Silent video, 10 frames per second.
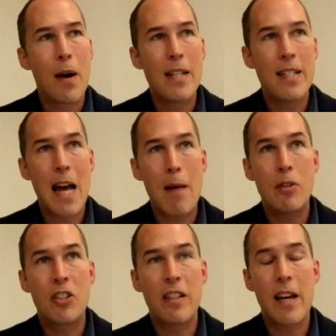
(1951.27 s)

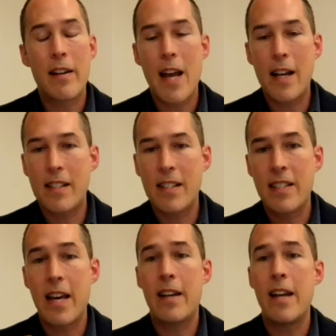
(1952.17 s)
establishing that
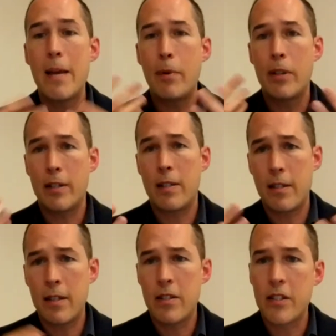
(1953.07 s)
nexus, that enabled us
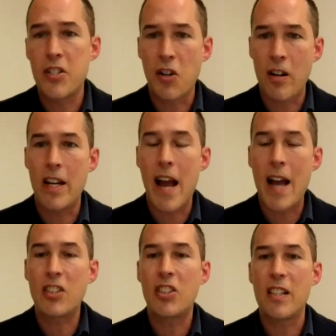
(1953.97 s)
to start an
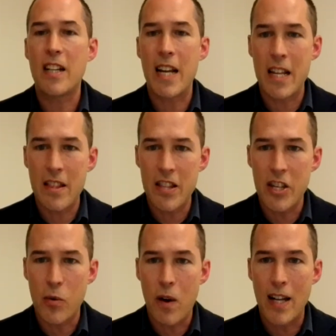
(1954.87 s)
action in the
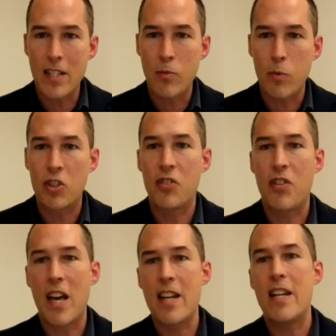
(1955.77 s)
U.S., which
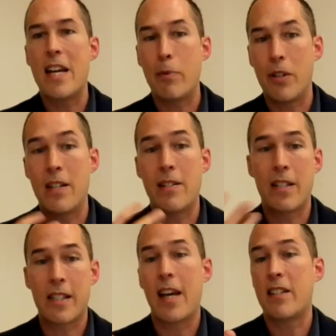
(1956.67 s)
then enabled us
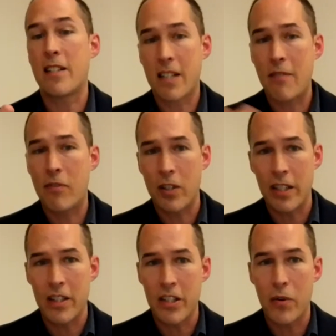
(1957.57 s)
to get discovery
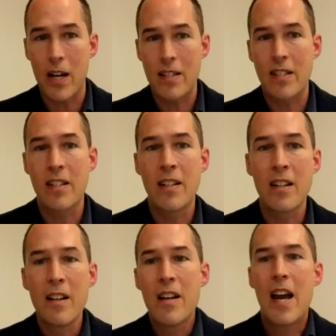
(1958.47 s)
in the U.S.
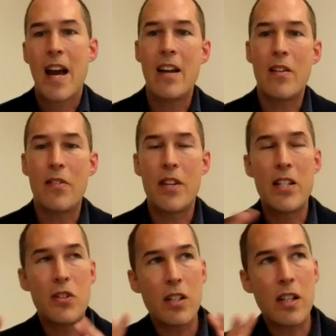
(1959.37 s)
And
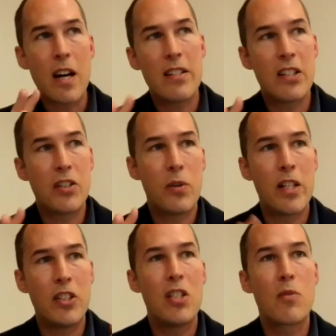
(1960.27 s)
these are the kind of
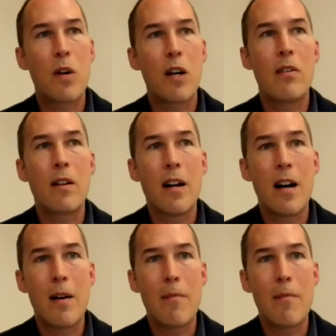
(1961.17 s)
situations where